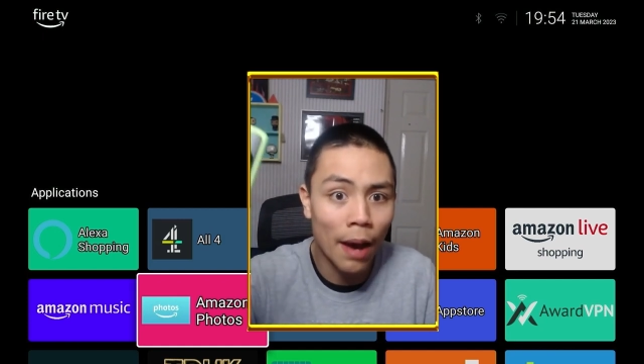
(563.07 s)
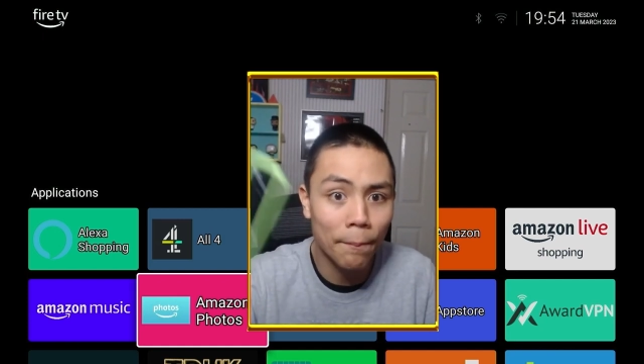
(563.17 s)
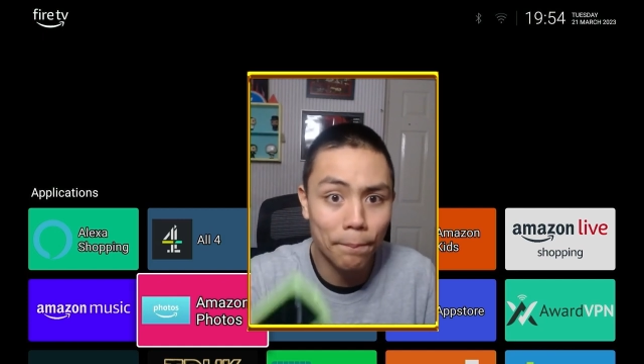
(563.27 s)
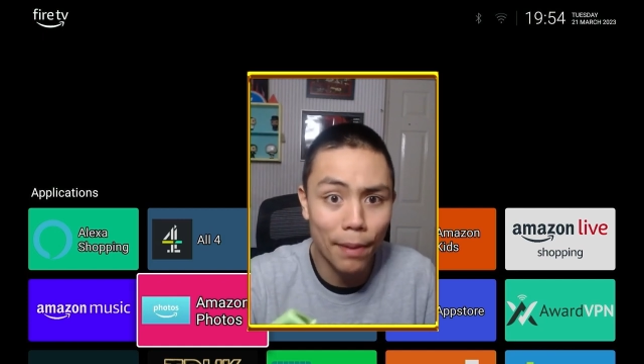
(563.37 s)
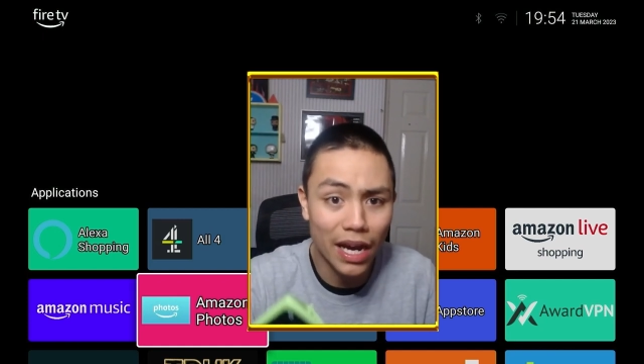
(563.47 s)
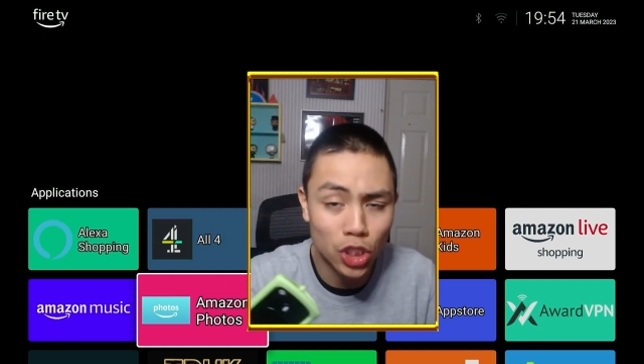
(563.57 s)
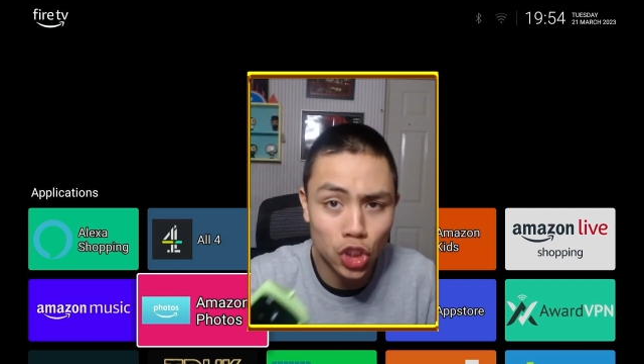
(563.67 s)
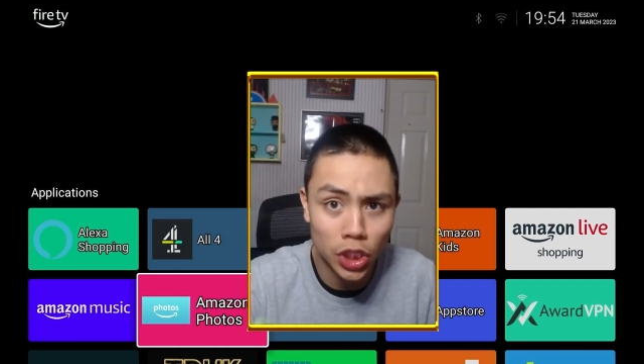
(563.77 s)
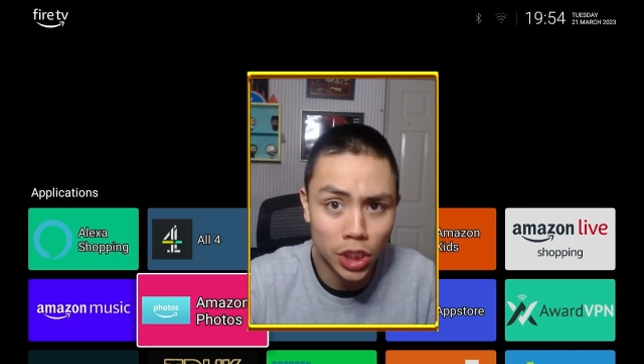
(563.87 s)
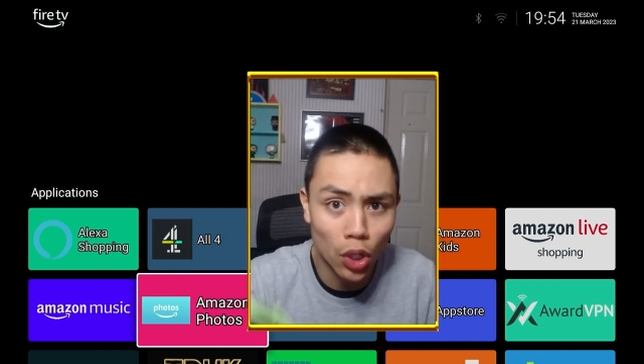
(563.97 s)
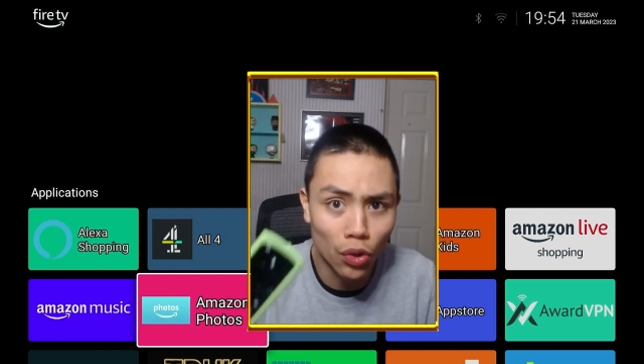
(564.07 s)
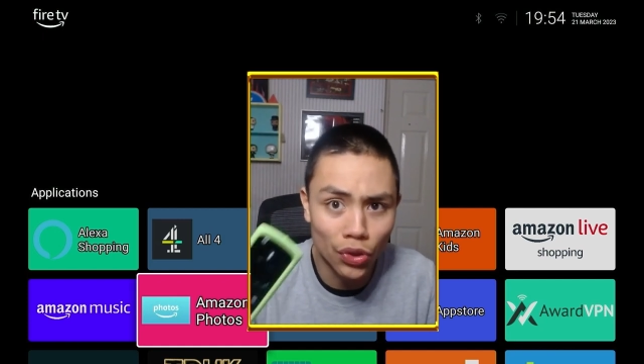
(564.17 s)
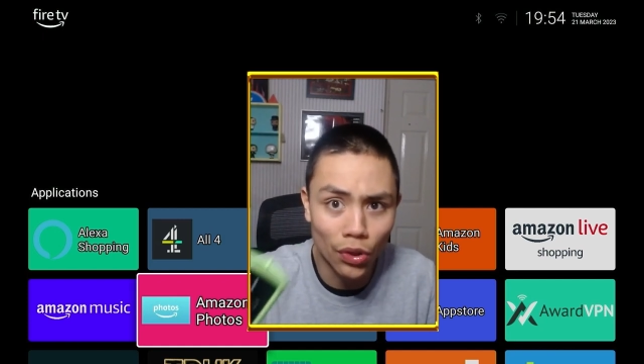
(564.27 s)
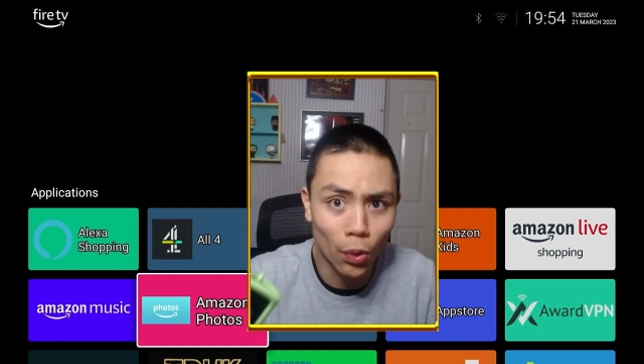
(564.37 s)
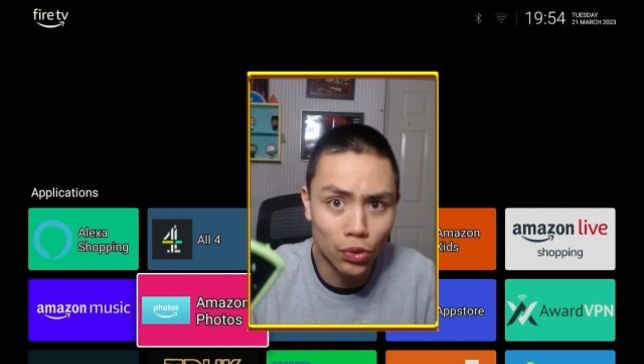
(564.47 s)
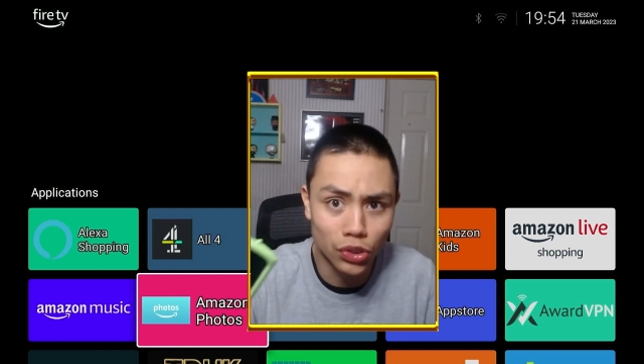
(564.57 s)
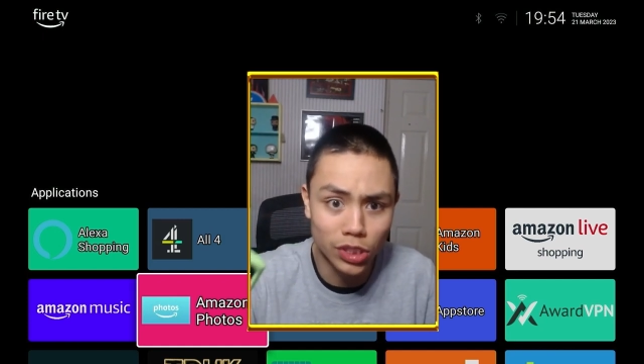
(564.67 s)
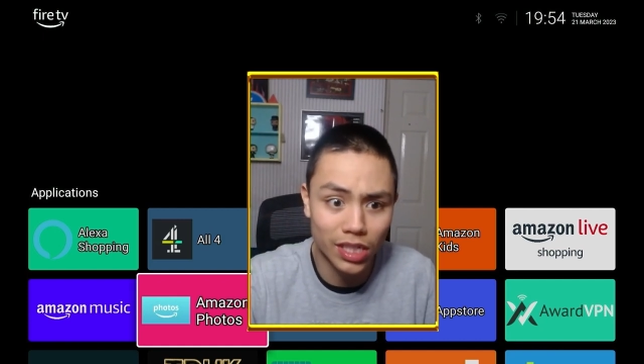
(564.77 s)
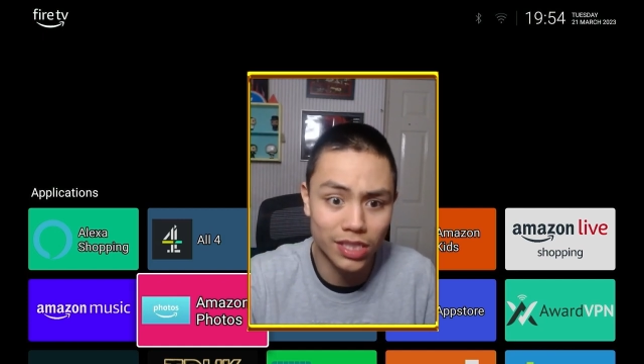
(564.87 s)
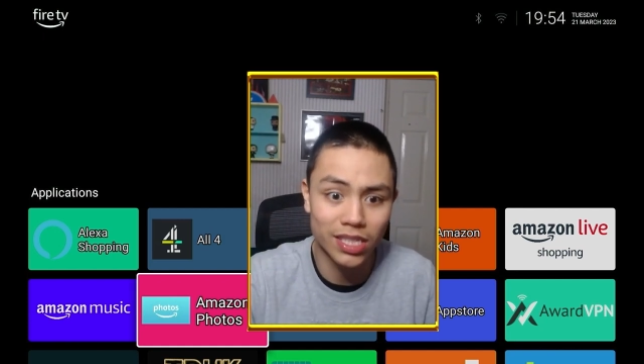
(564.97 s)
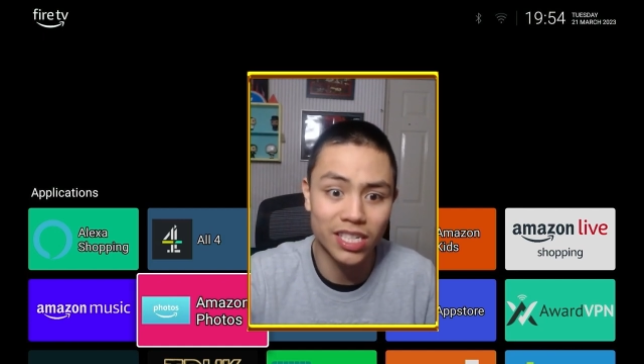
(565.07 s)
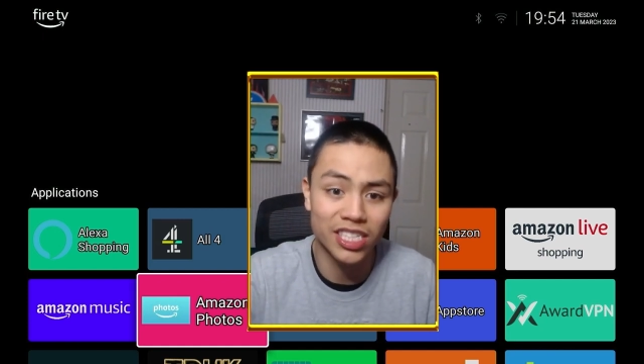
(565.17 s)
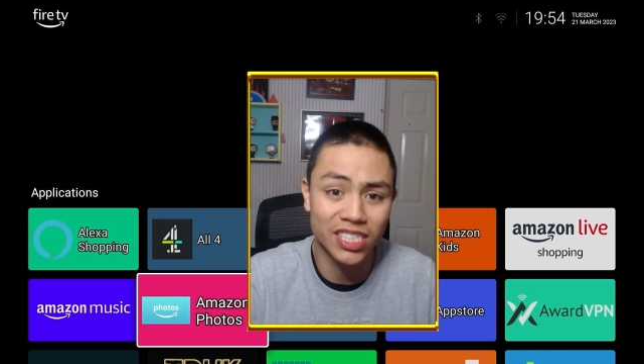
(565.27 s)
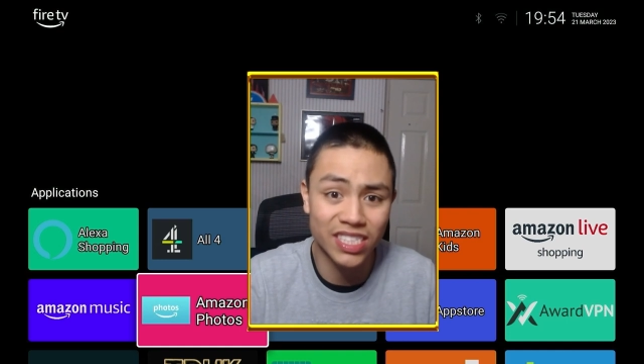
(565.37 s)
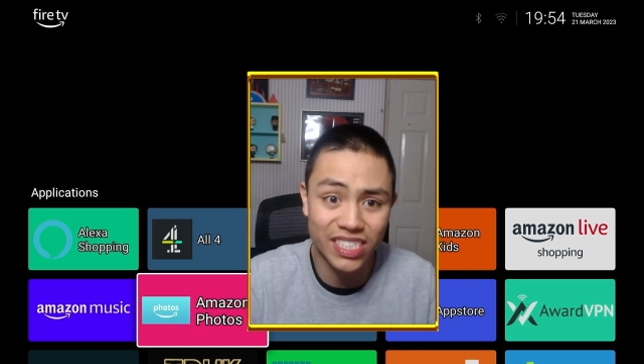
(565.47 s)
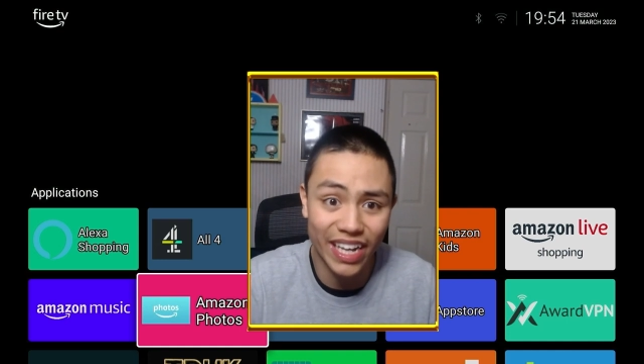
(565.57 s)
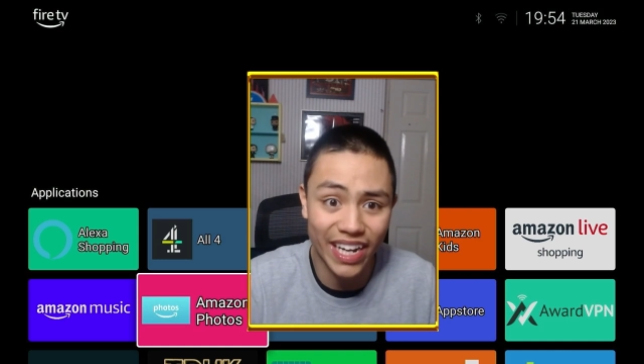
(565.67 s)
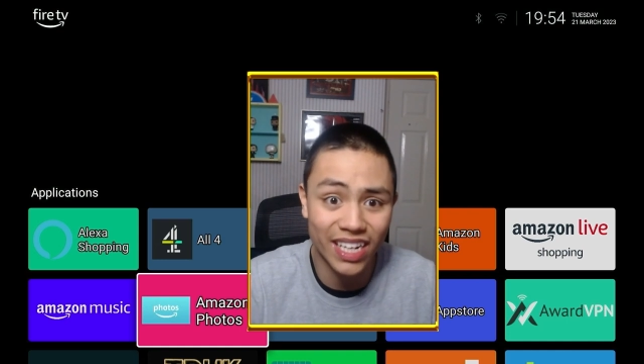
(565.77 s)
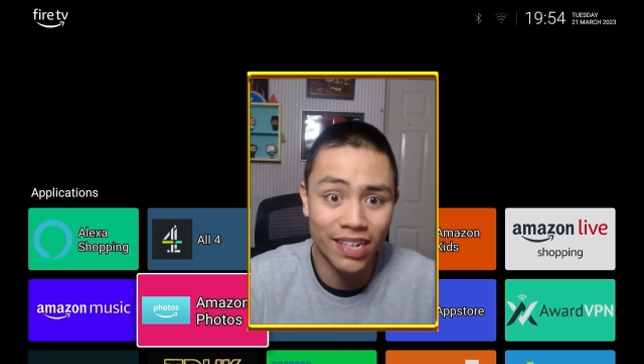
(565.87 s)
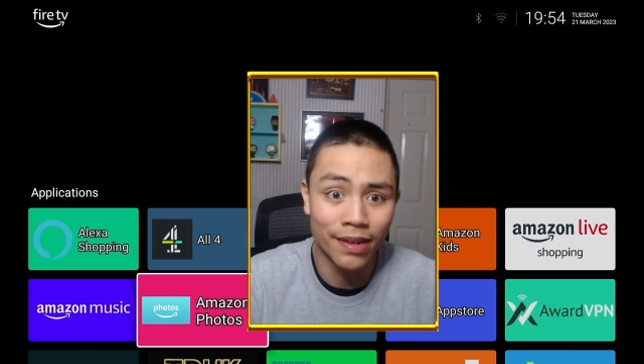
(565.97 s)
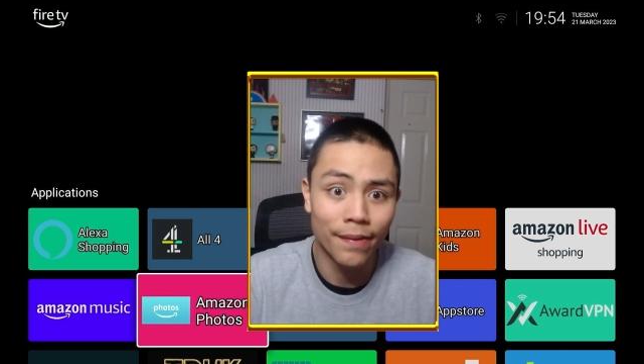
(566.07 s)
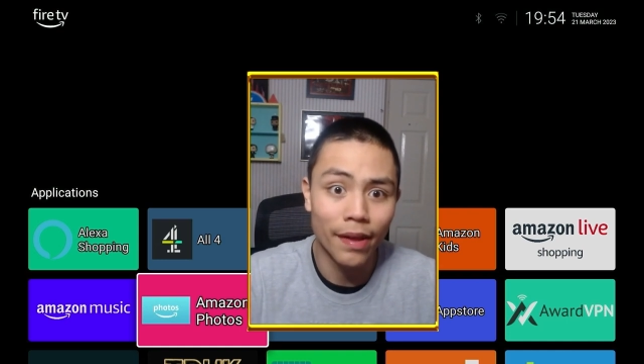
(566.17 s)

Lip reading: and back to your Nuance to stay